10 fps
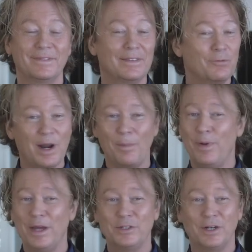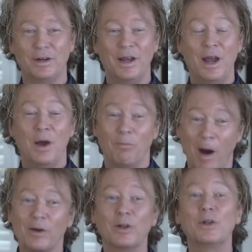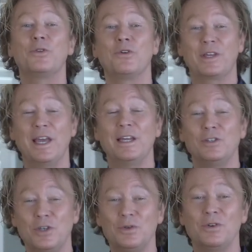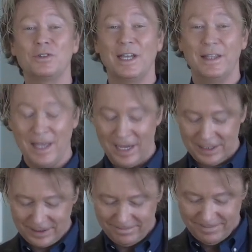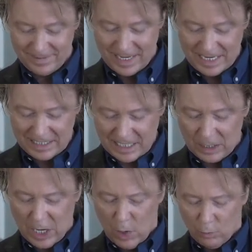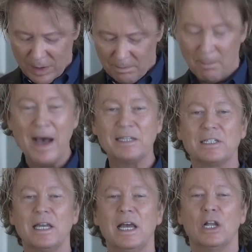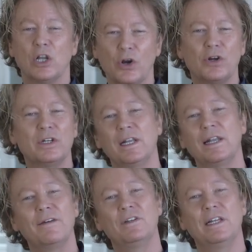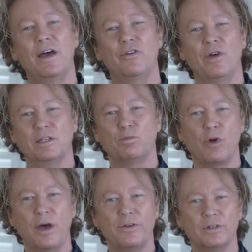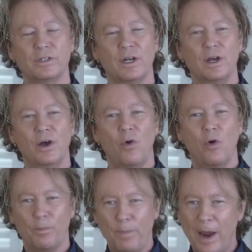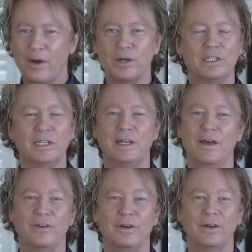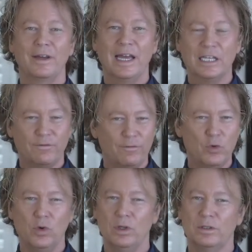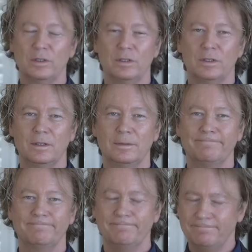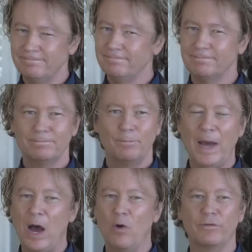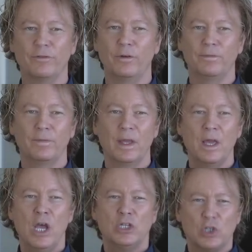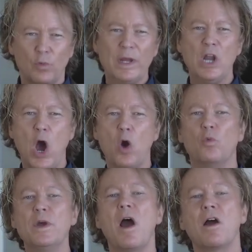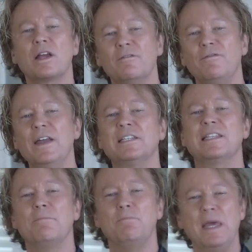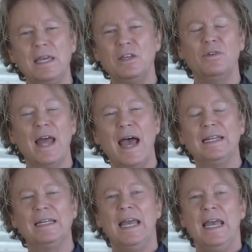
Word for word: What a picture. Martin Luther King Jr. said this. He said, We must learn to live together as brothers or perish together as fools. Mm, powerful. So we know, we are convinced that being united